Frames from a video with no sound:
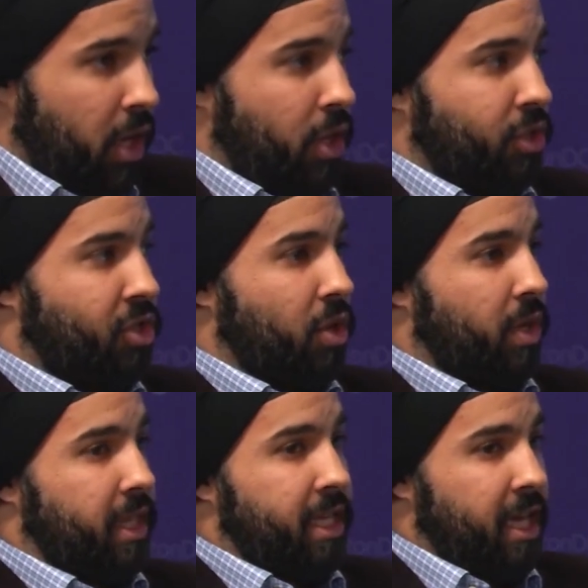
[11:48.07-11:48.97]
So
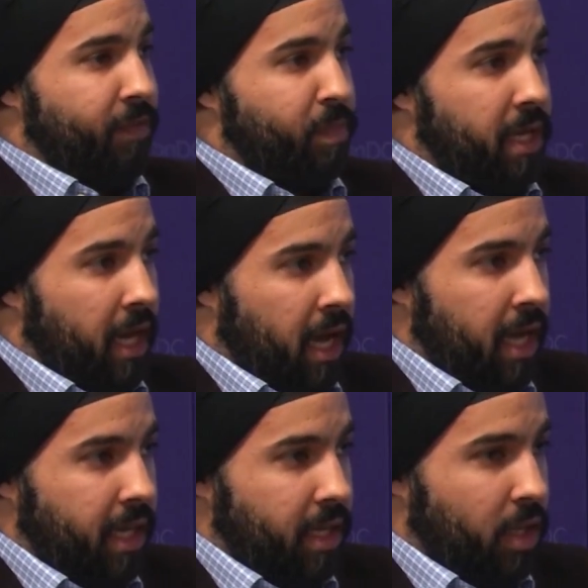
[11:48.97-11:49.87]
the
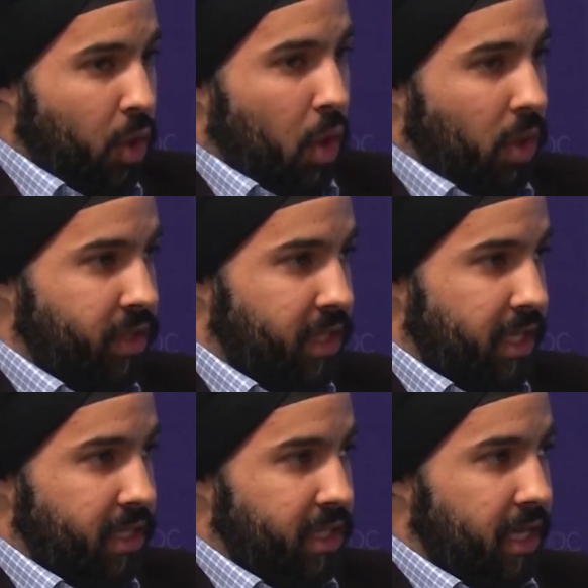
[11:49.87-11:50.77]
FBI calls
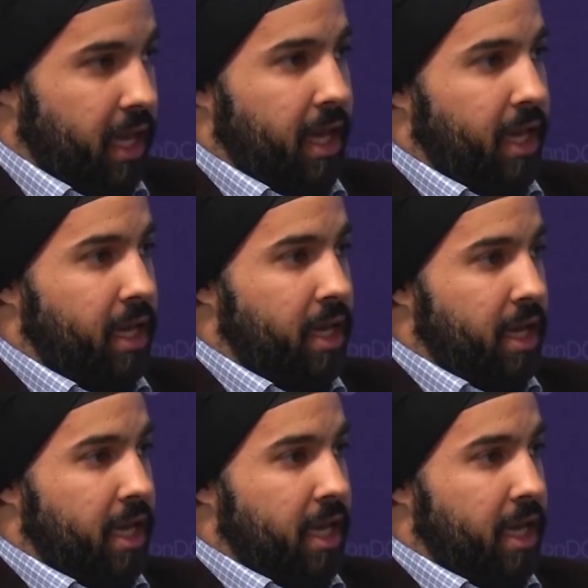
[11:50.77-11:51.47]
this a